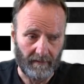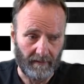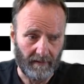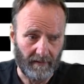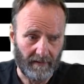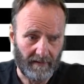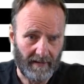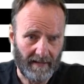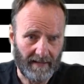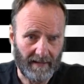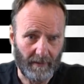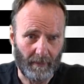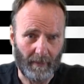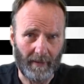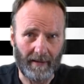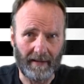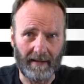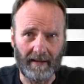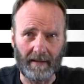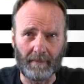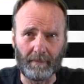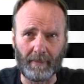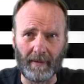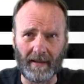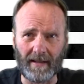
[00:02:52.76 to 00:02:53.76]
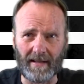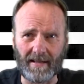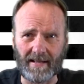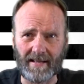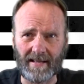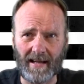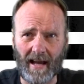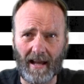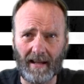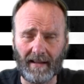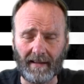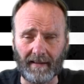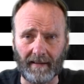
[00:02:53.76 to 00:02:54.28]
think they weren't getting paid a
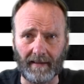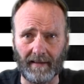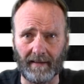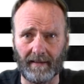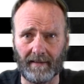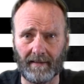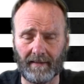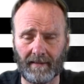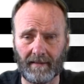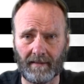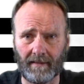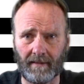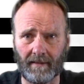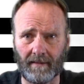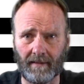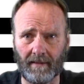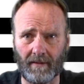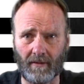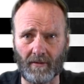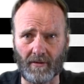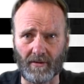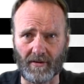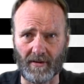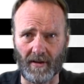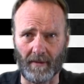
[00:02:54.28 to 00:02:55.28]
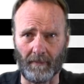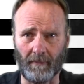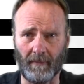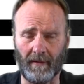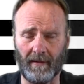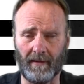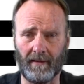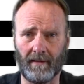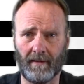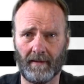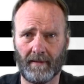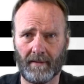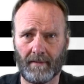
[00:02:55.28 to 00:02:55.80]
salary or
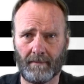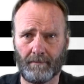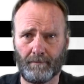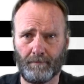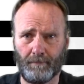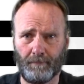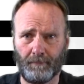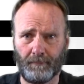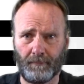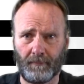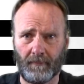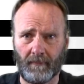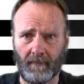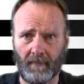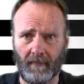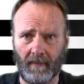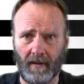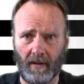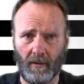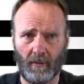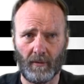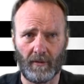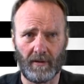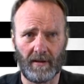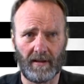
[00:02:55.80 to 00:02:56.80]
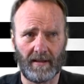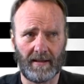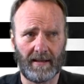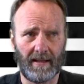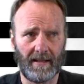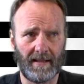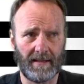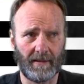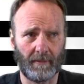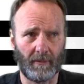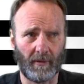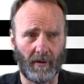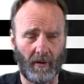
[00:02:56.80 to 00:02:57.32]
something? You know, you
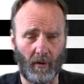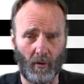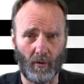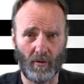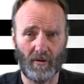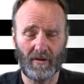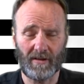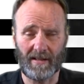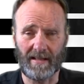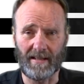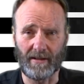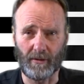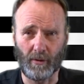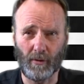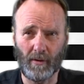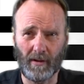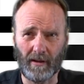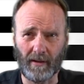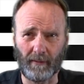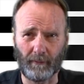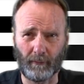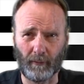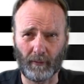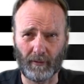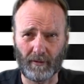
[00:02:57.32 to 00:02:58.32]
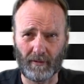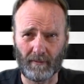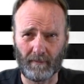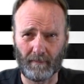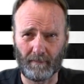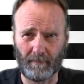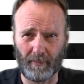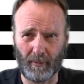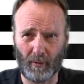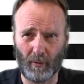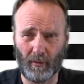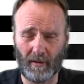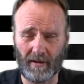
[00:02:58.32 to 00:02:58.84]
think they were honestly doing it for
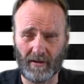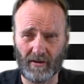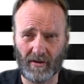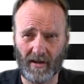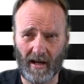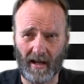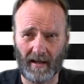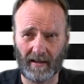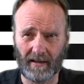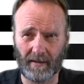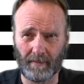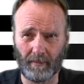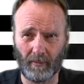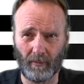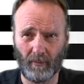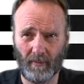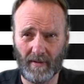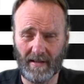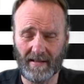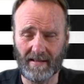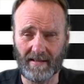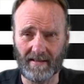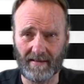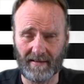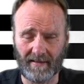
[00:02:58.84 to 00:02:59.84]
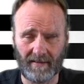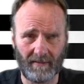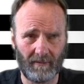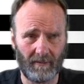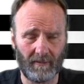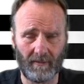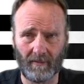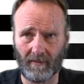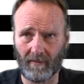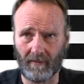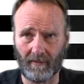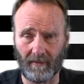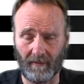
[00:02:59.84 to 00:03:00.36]
purely charitable reasons.
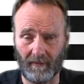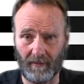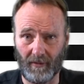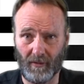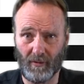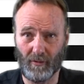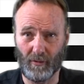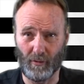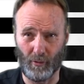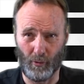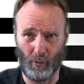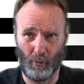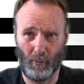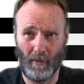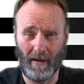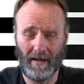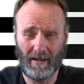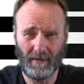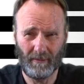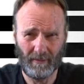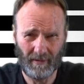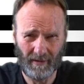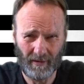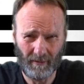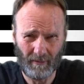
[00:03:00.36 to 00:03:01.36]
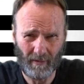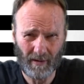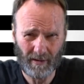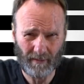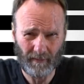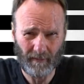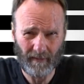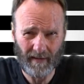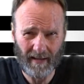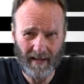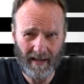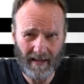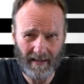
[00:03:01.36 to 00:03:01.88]
Do you know anyone that works
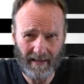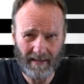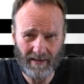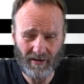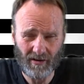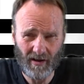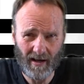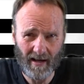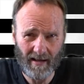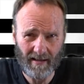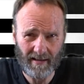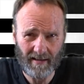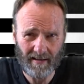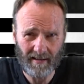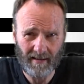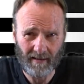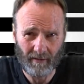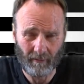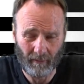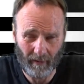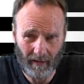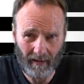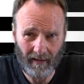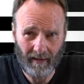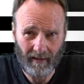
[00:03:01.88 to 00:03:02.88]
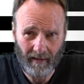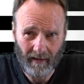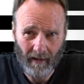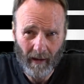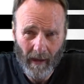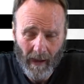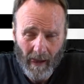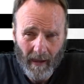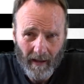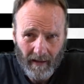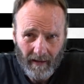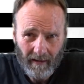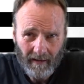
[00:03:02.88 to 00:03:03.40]
for the NHS? Well,
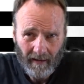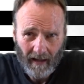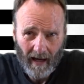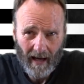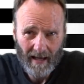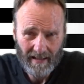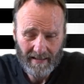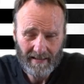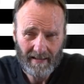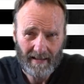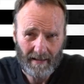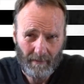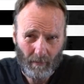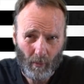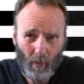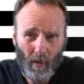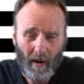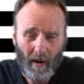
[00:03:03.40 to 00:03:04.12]
ask them